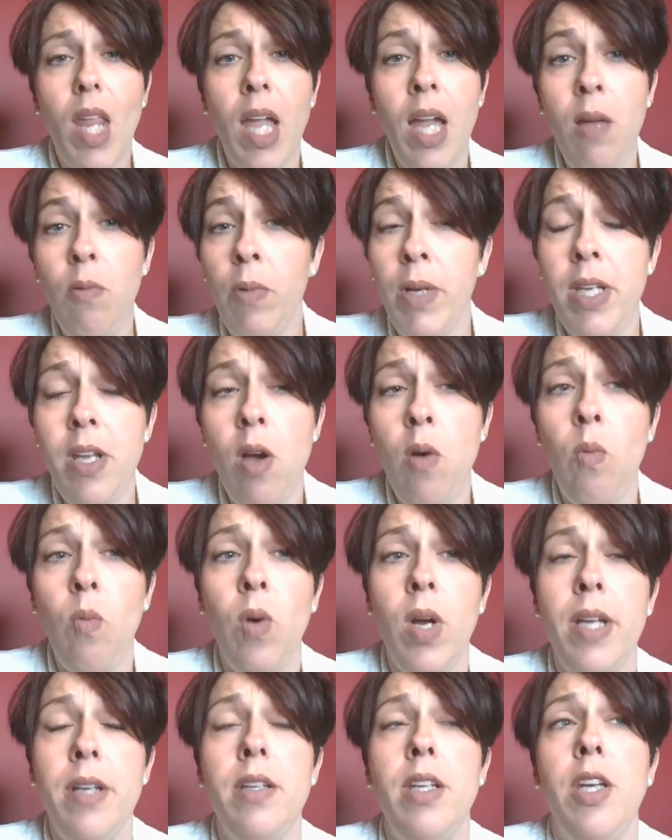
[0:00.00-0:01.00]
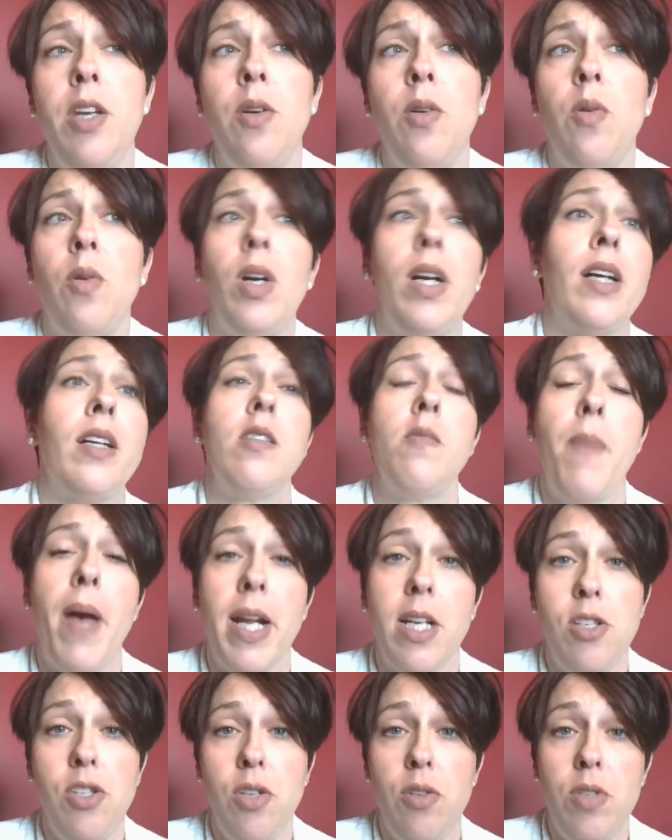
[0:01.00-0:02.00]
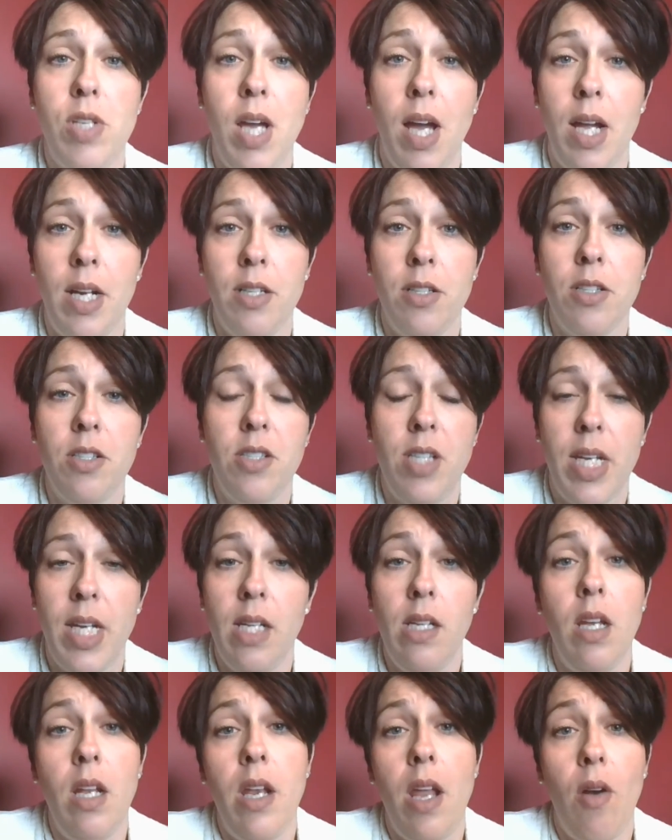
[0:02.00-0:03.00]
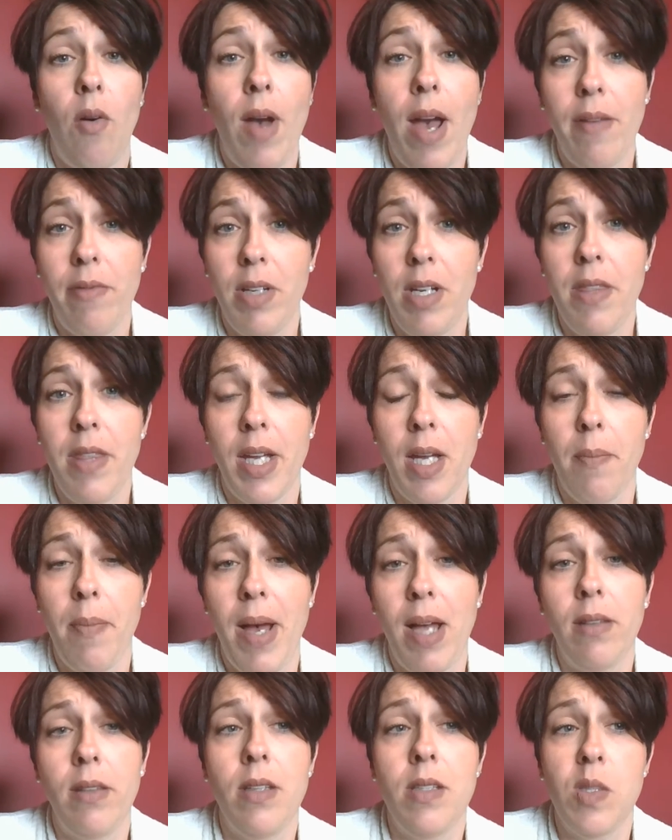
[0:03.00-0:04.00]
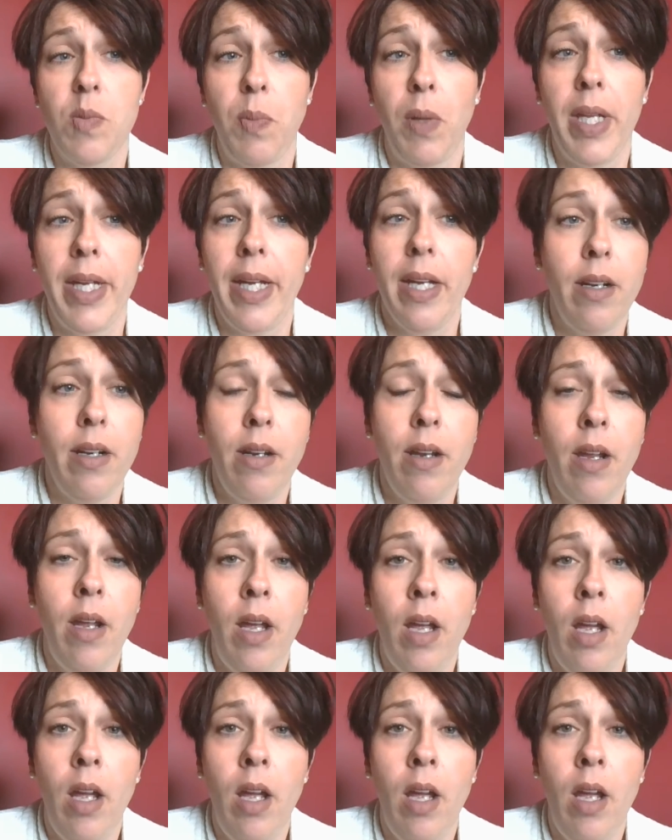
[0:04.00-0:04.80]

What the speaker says: And we don't want you or expect you to understand and know everything about this plan.